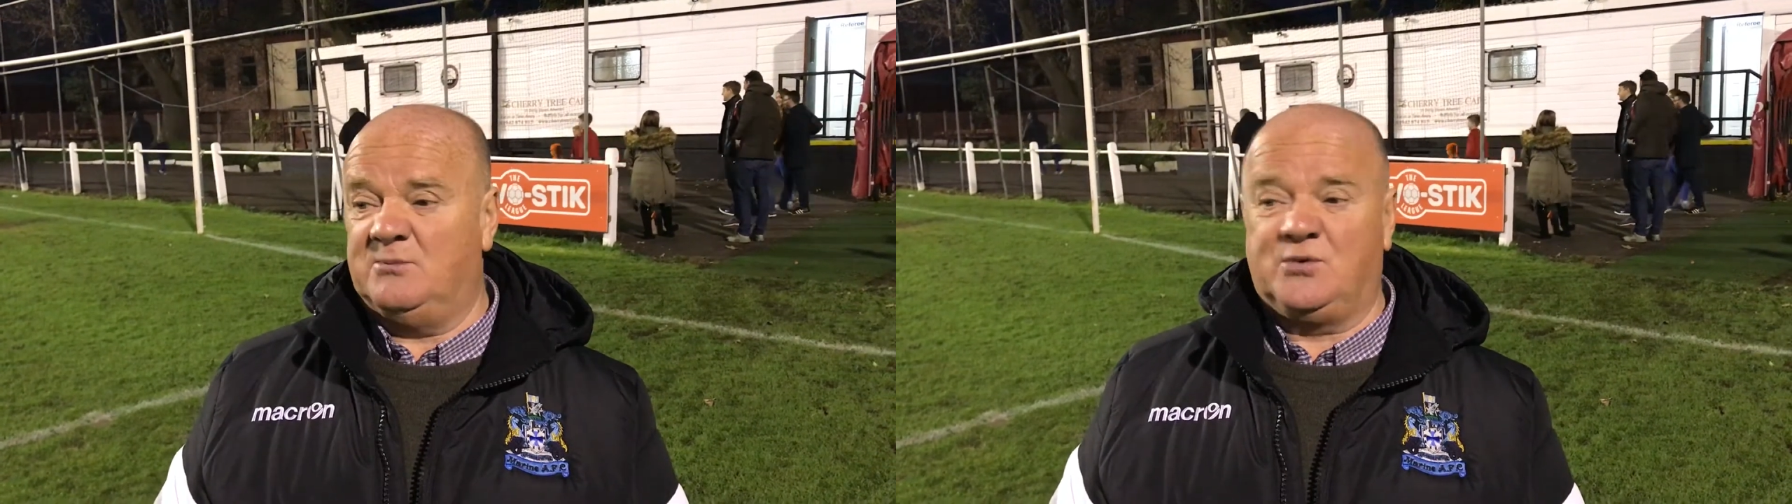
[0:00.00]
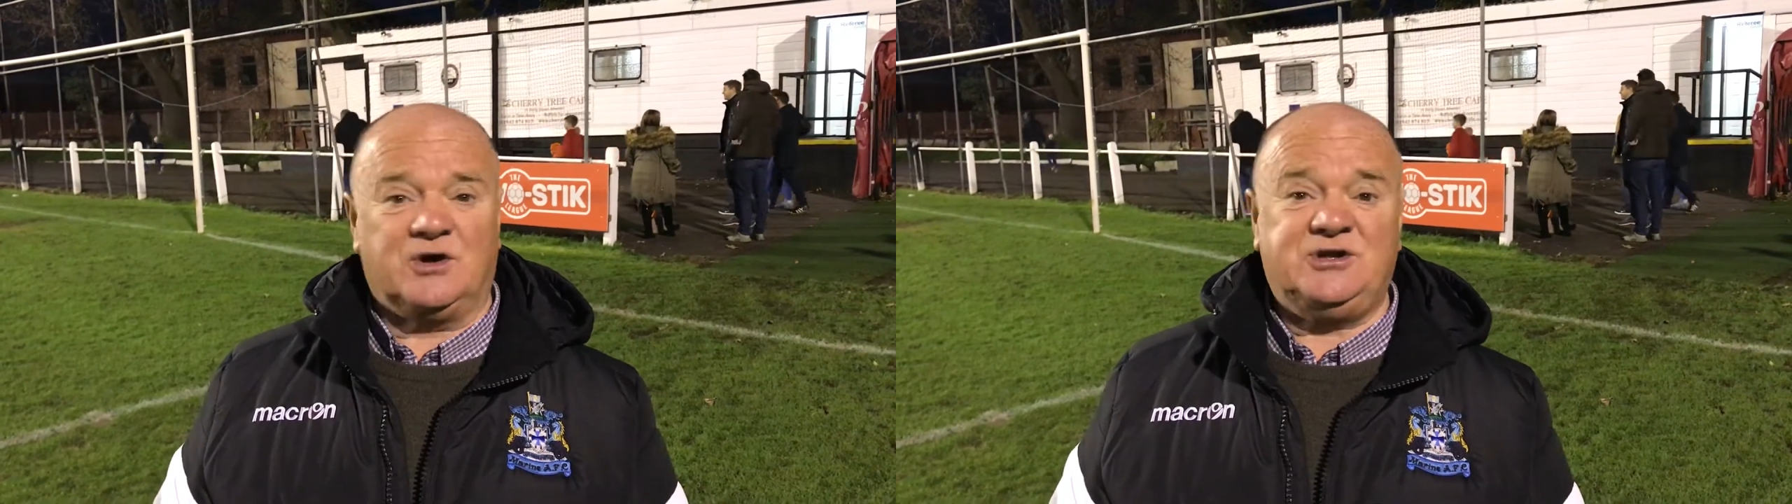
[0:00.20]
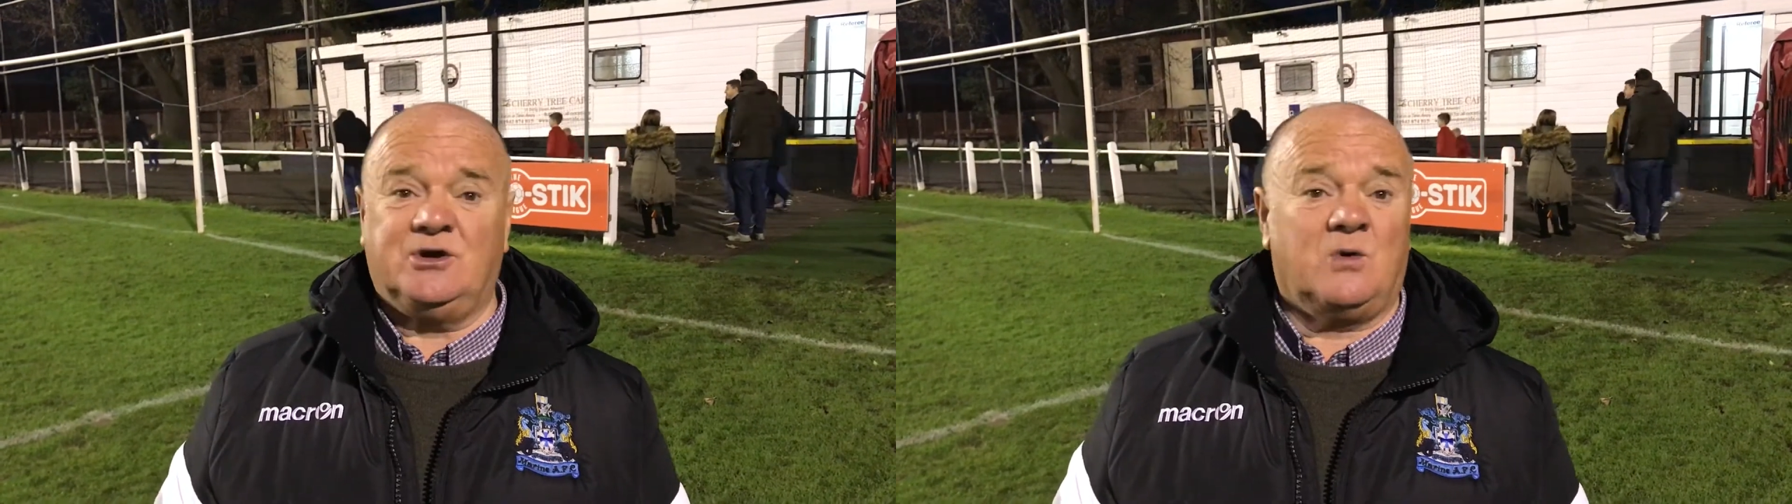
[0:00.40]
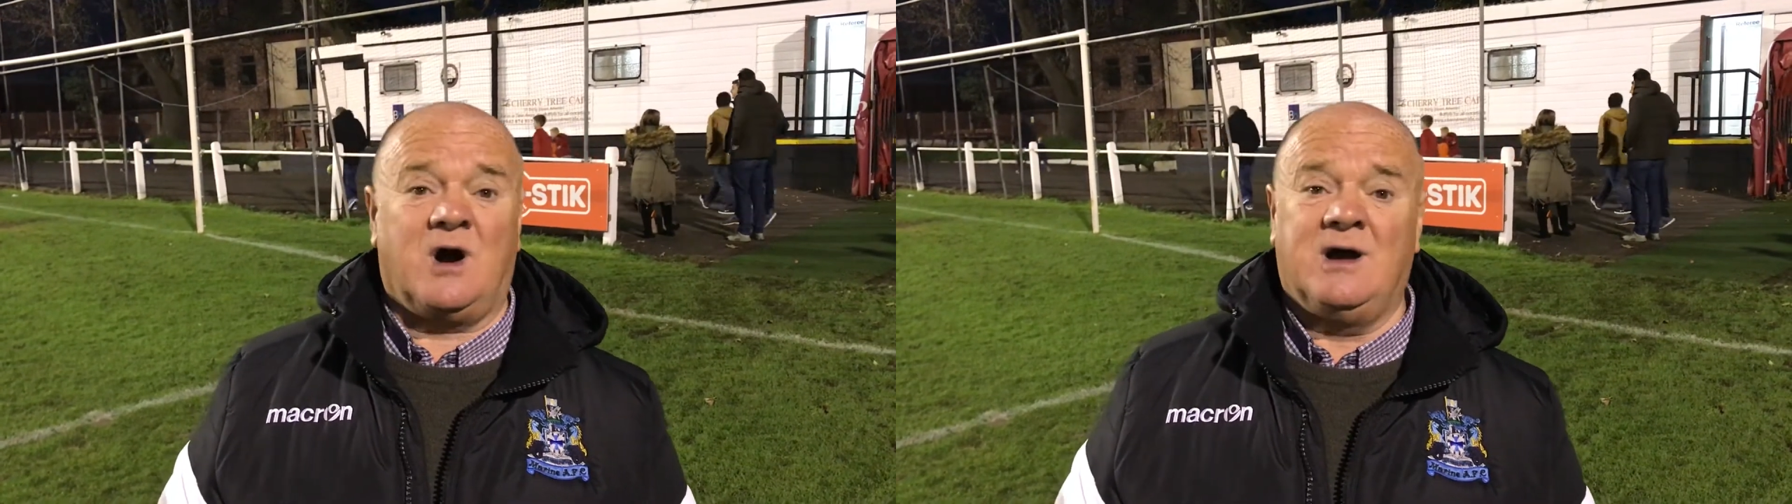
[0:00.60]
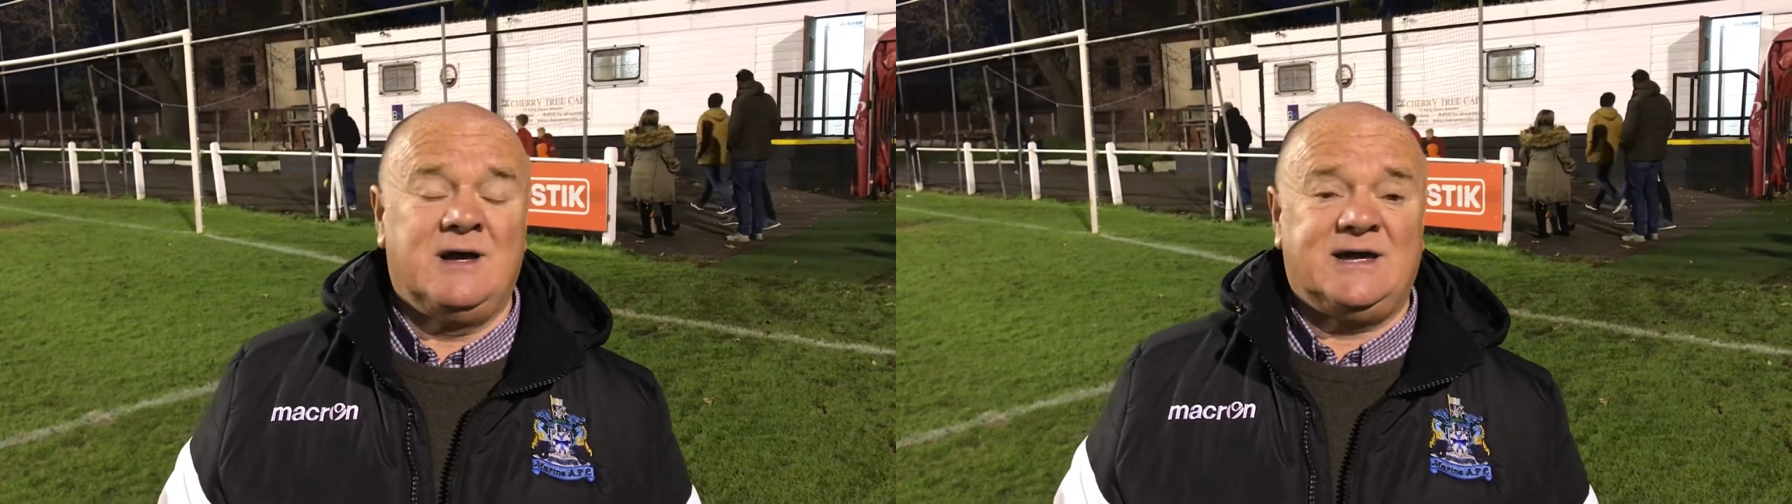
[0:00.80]
But you know
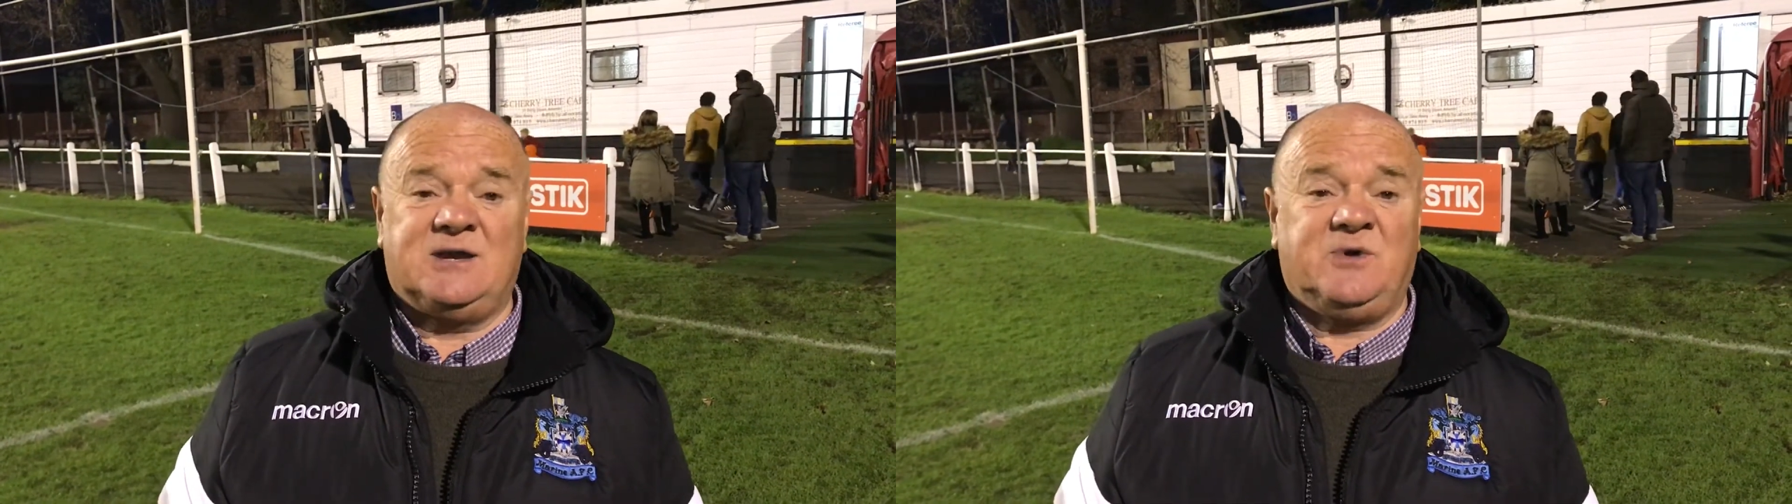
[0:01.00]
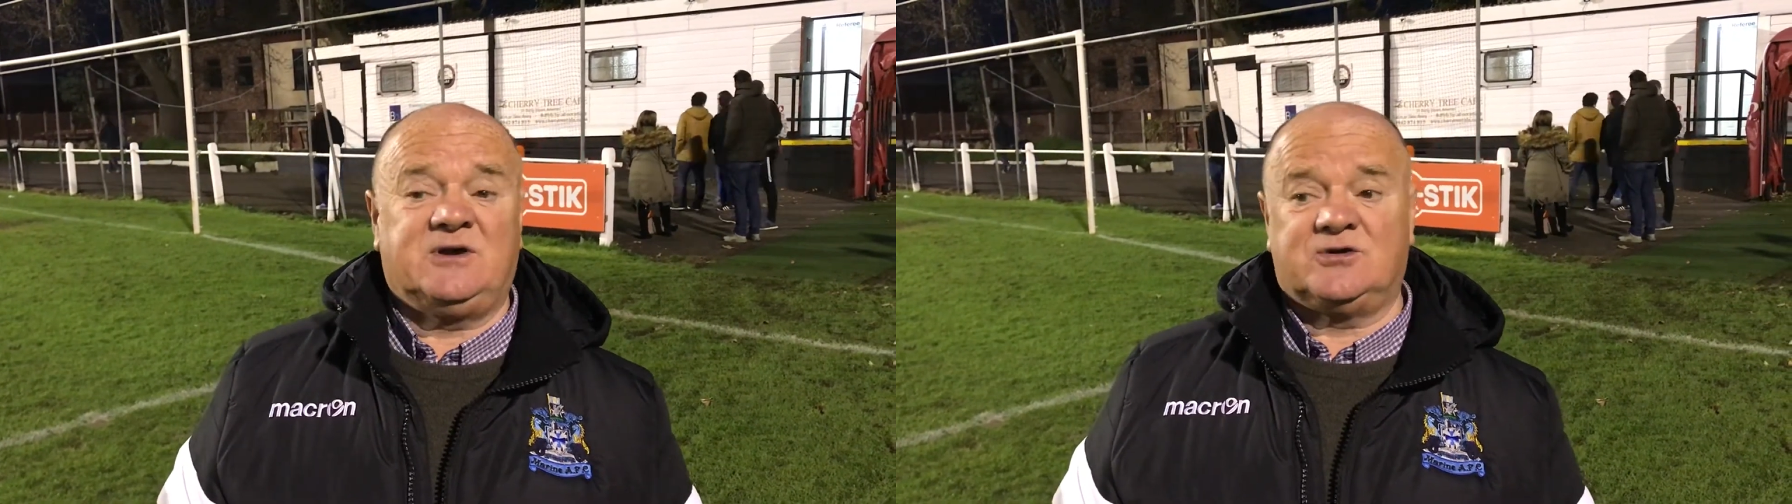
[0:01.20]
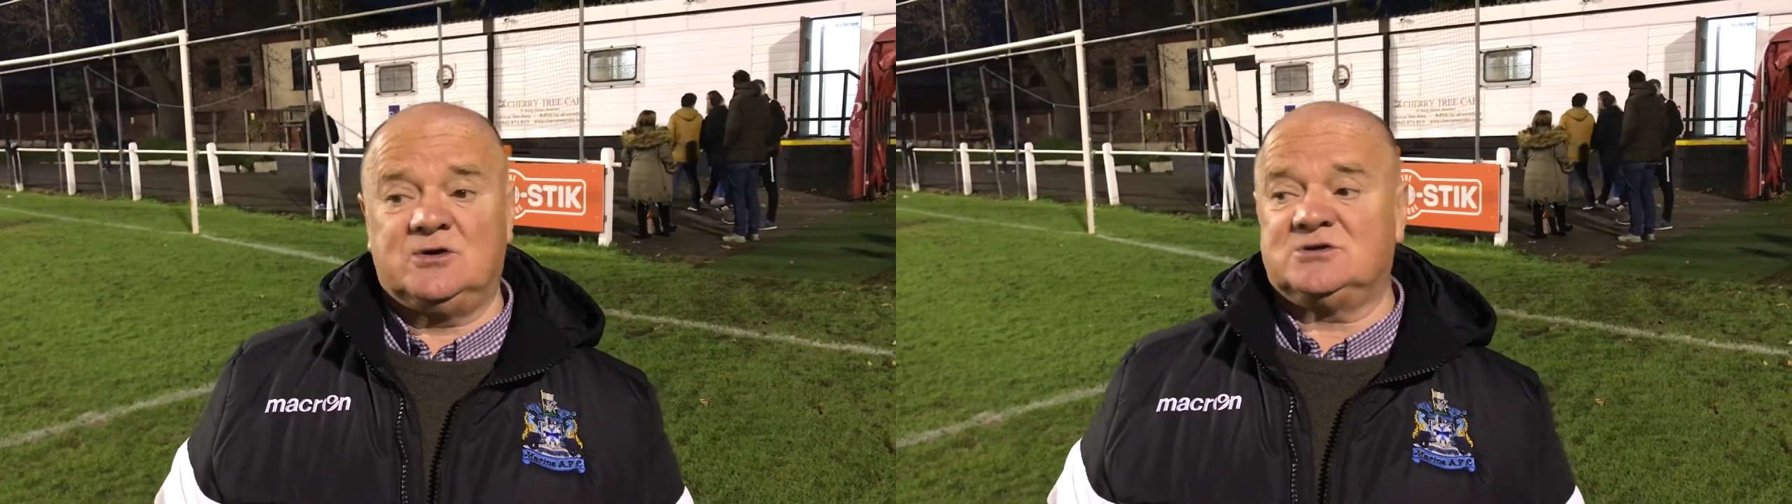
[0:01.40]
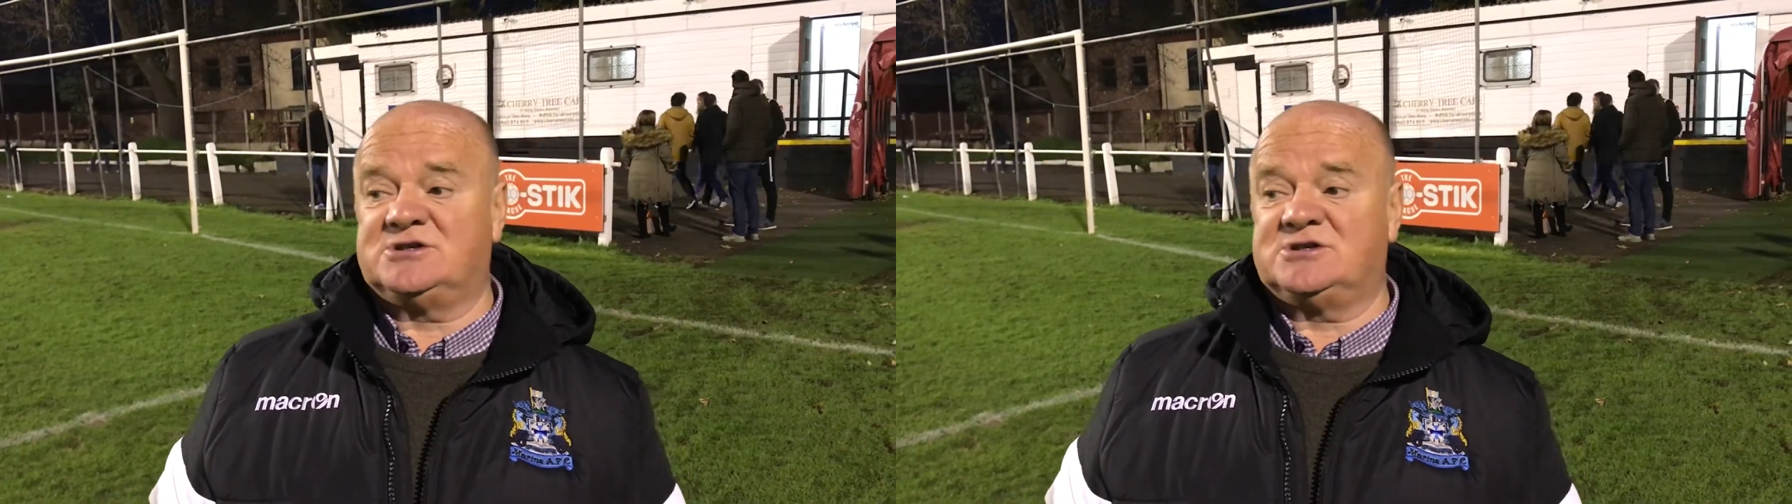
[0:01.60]
what? It'd be cruel